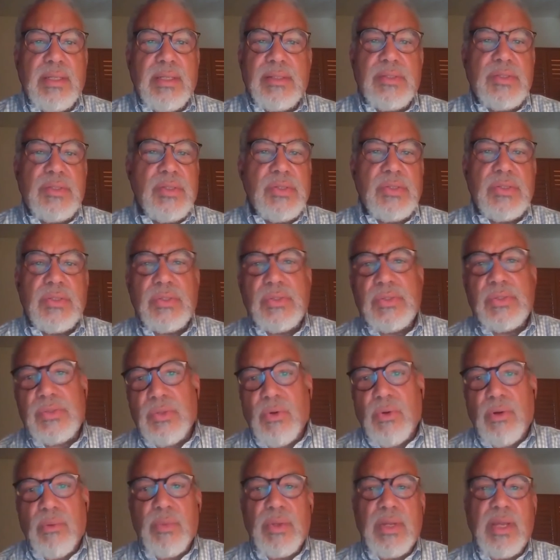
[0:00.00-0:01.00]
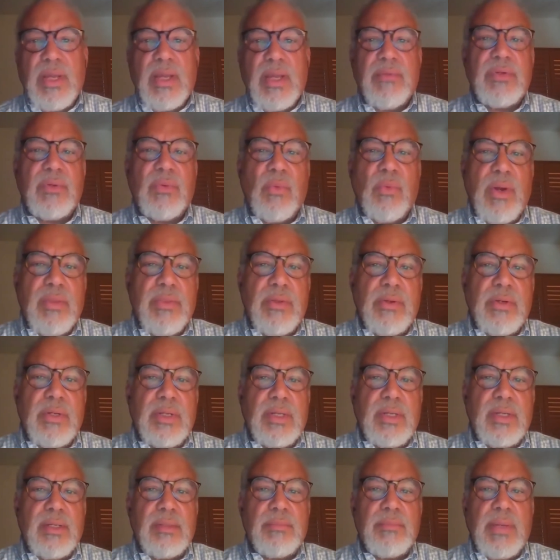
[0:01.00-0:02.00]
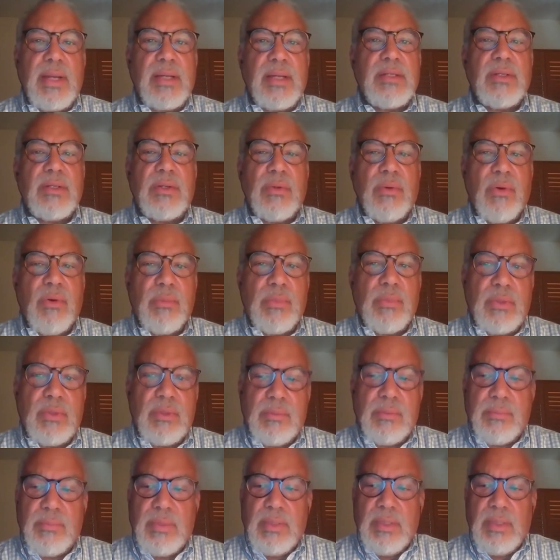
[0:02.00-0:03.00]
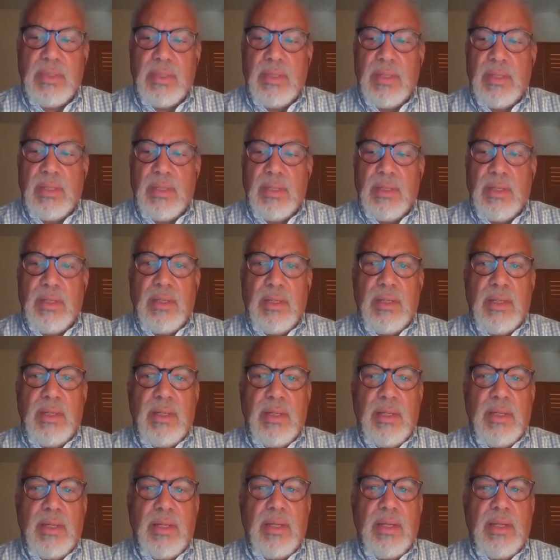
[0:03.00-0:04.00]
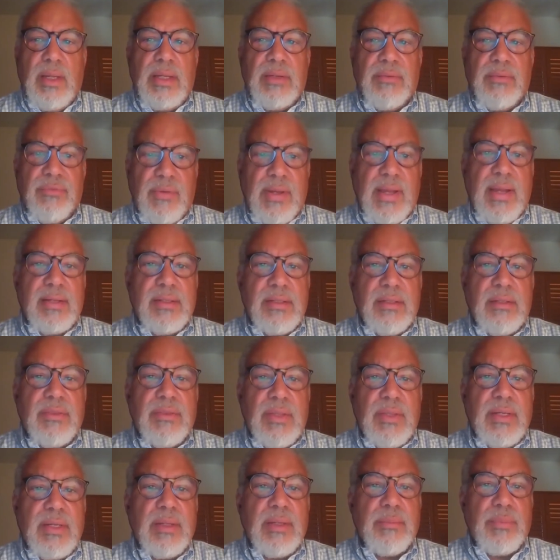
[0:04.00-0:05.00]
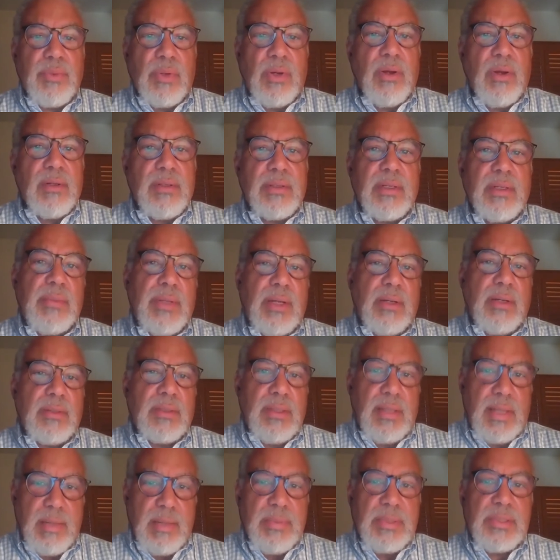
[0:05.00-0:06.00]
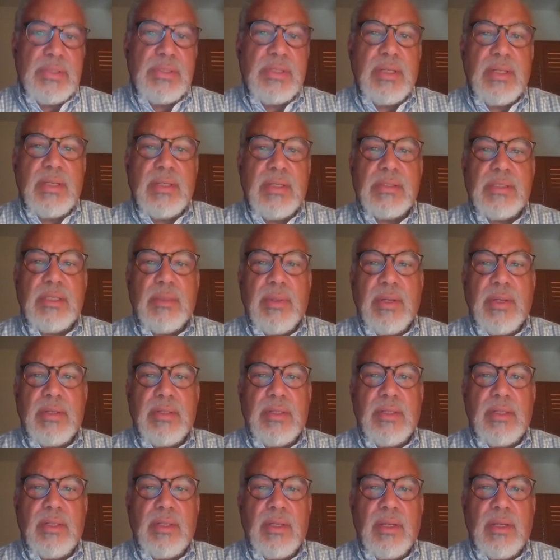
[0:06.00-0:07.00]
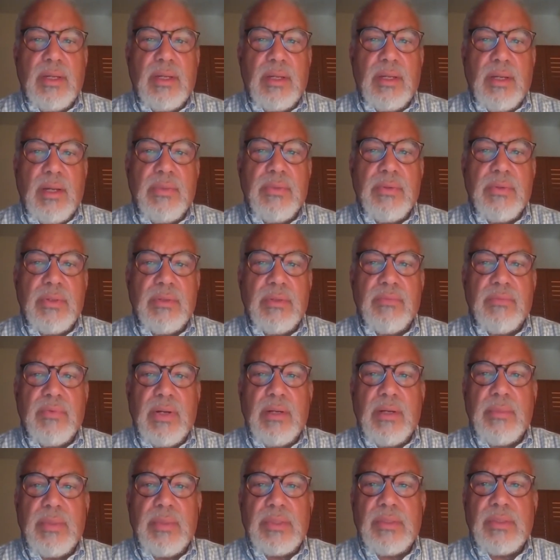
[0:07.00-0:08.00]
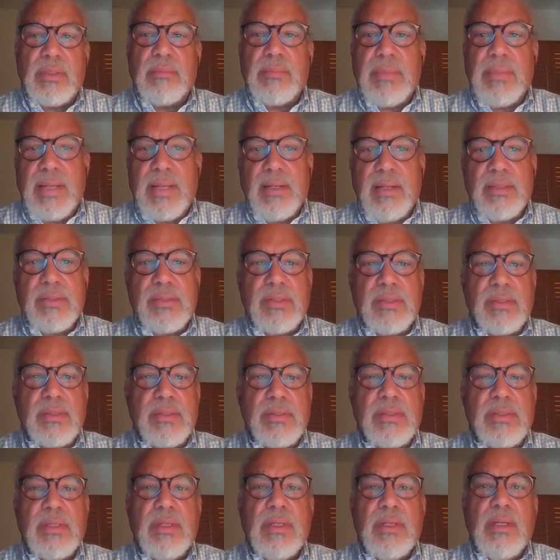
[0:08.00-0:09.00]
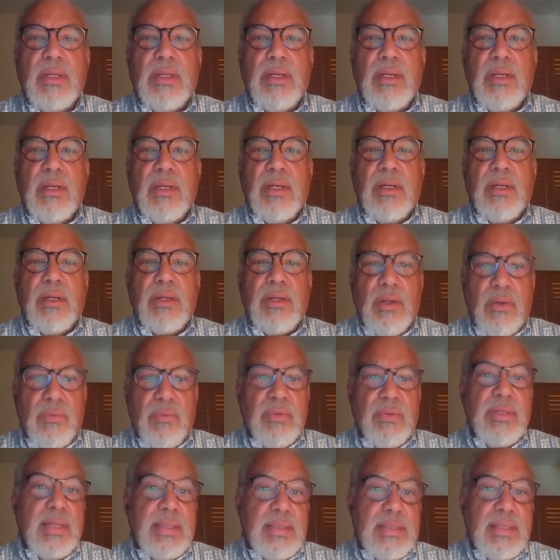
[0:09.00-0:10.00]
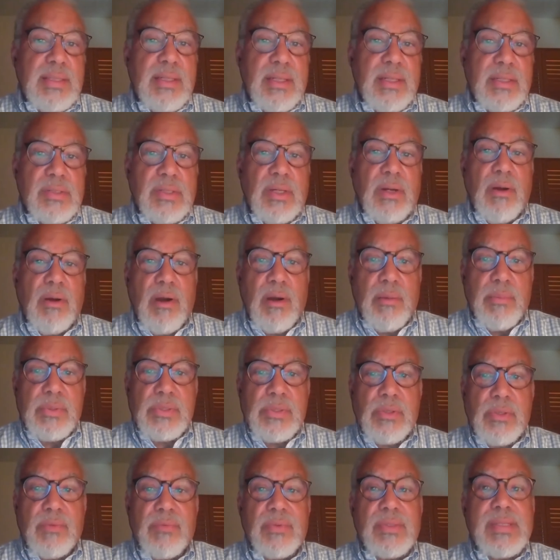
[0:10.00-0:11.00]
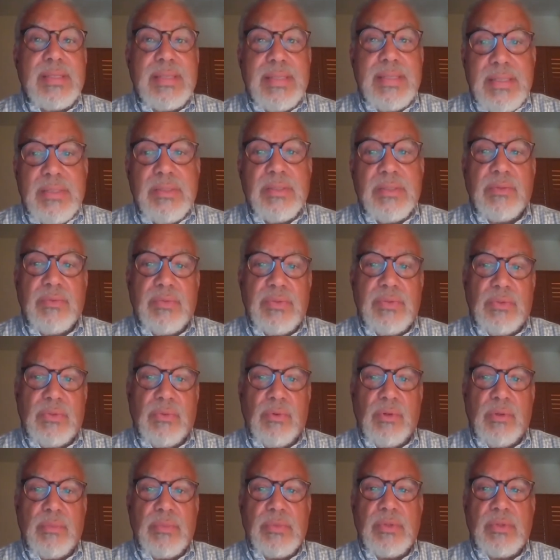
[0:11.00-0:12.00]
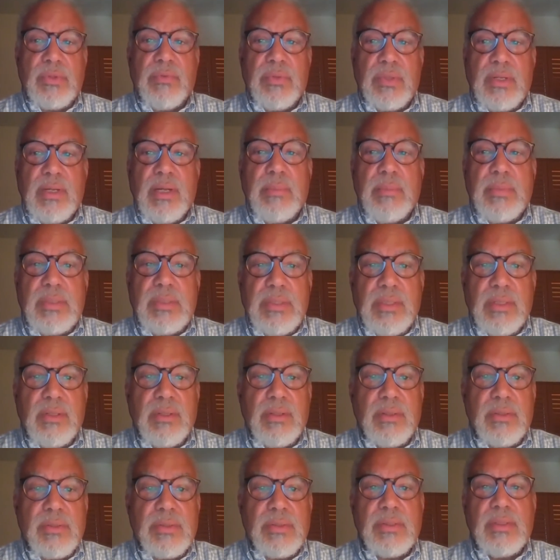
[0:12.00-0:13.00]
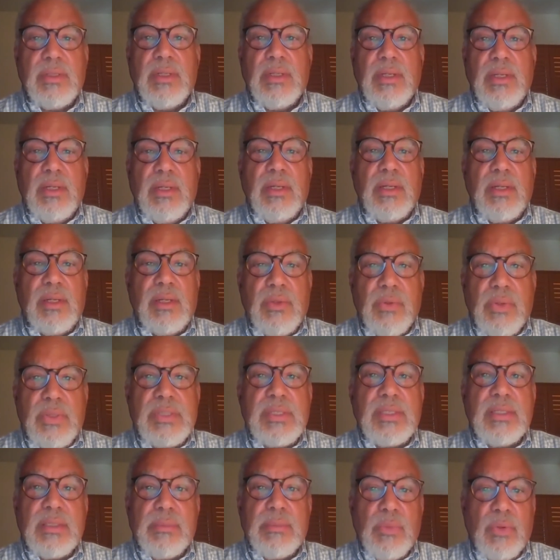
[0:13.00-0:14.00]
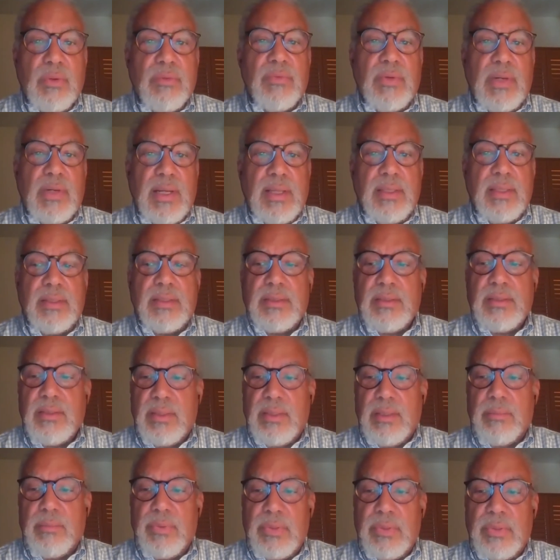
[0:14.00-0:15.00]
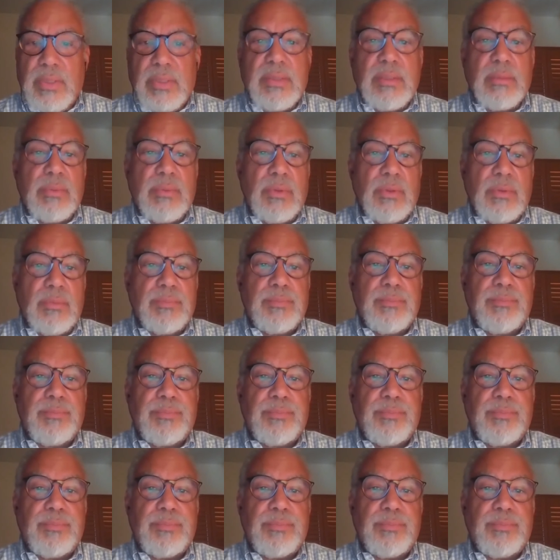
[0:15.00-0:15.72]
is just a storm we have to weather to get back to normal. In fact, thinking broadly about climate change and about in, uh, other environmental imbalances, COVID nineteen is the harbinger of a season of storms over the coming years, increasingly more violent and unpredictable.